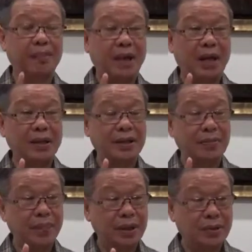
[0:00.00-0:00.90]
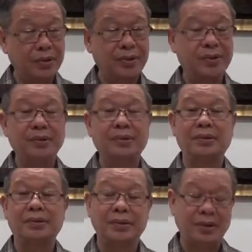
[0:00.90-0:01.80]
Pali is bhikkhu,
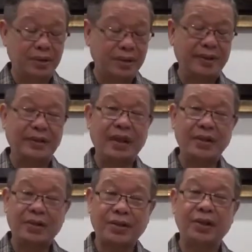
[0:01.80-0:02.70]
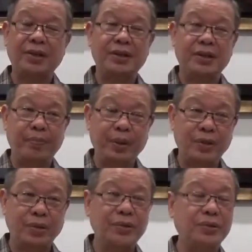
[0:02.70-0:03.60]
Sanskrit is
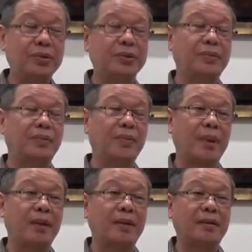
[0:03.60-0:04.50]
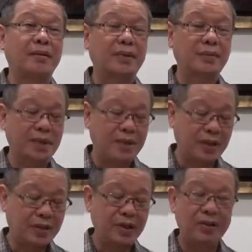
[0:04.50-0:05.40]
bhikshu. From the
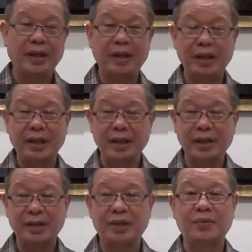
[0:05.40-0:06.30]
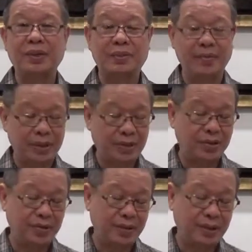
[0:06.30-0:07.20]
Sanskrit, you get the English word,
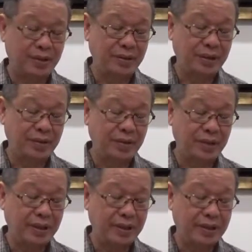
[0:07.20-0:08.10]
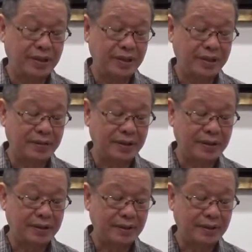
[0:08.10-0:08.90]
bhikshu. Right? So I use the Anglicized word.